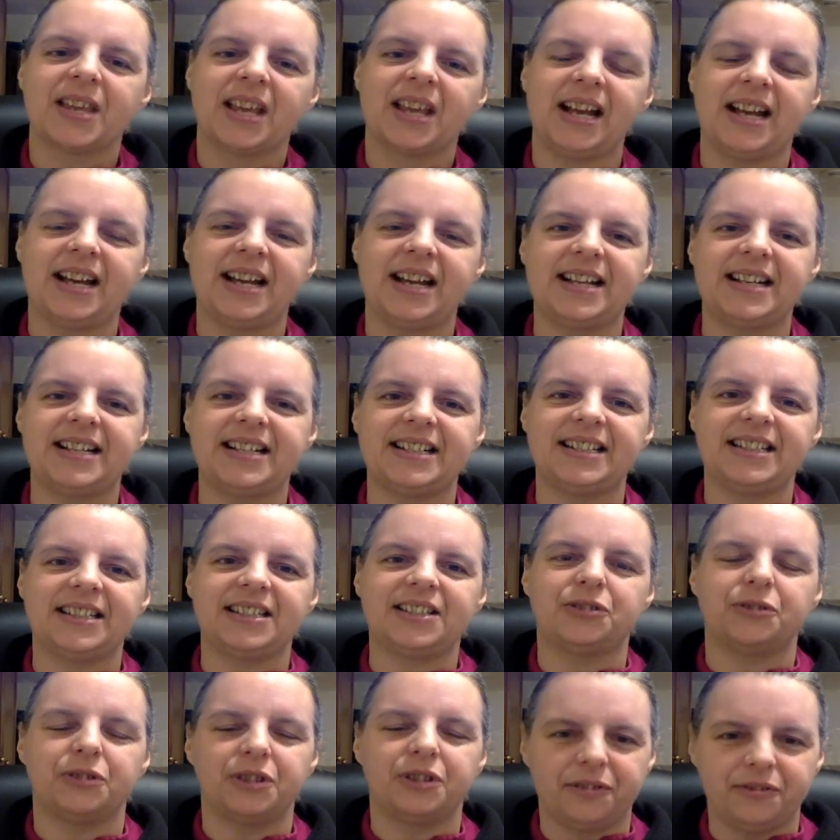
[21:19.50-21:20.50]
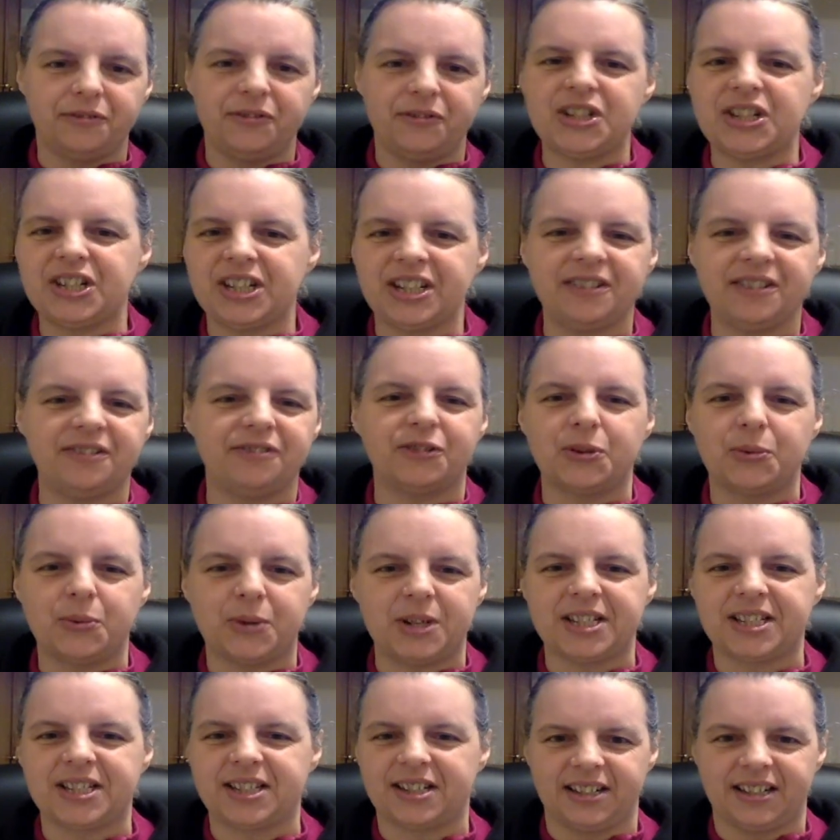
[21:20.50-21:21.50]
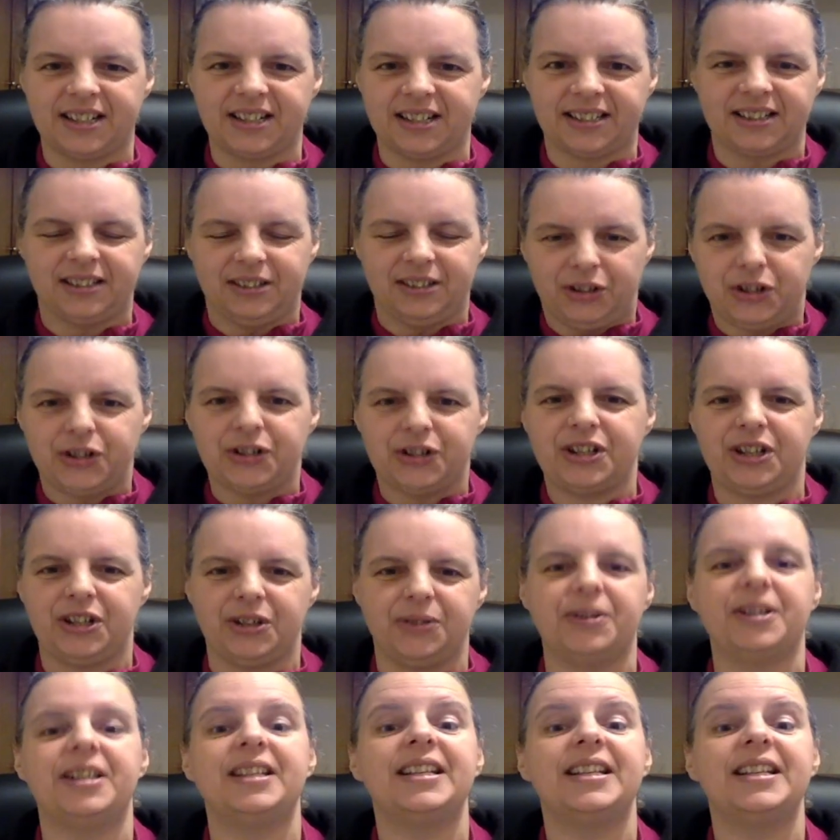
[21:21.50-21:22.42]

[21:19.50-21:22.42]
And so they're fishing for what's gonna hook you,